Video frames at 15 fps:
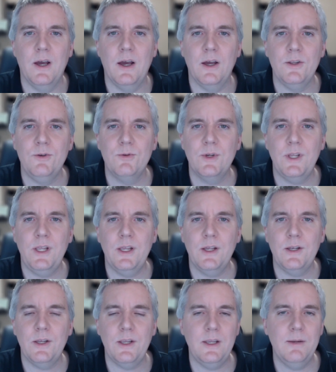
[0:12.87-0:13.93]
you
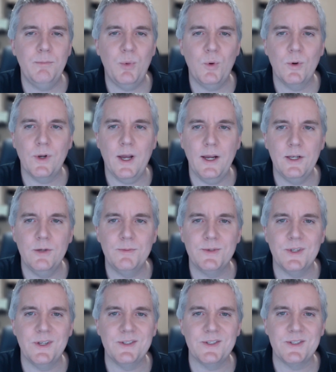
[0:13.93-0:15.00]
can import items
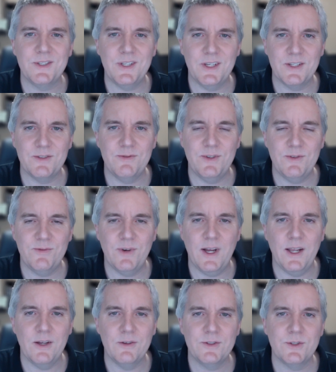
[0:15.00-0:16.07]
as a CSV
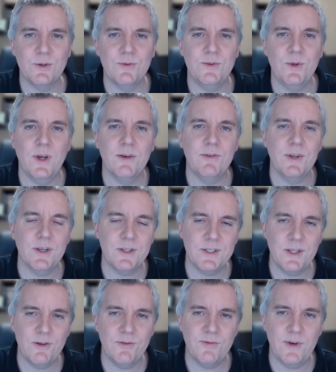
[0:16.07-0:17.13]
file. So if you have an
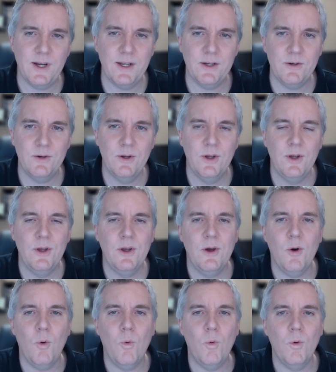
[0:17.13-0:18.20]
Excel file,
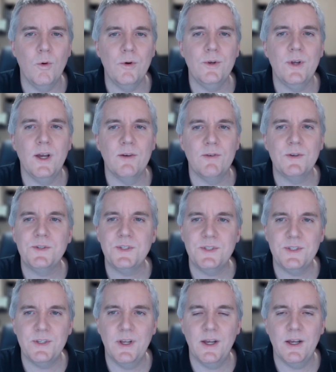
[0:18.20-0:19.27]
or you have
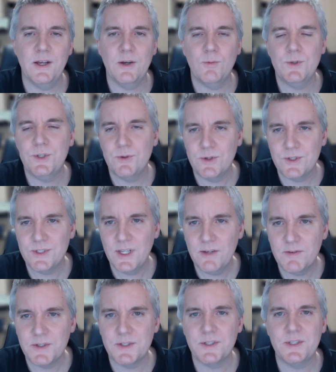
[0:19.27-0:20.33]
a which you can save
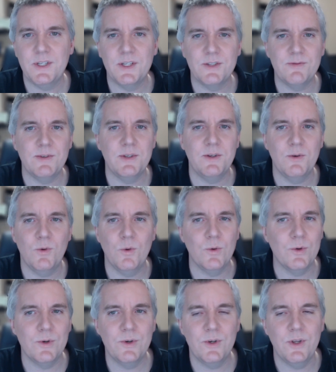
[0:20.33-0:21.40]
as a CSV,
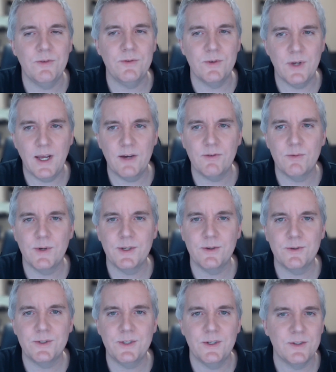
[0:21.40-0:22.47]
or if you have a regular
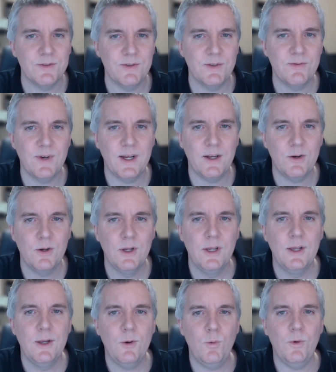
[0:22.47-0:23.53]
CSV file
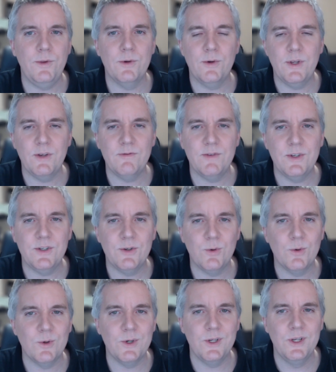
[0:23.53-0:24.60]
with your
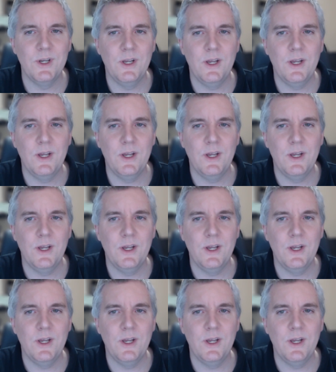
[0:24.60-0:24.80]
inventory,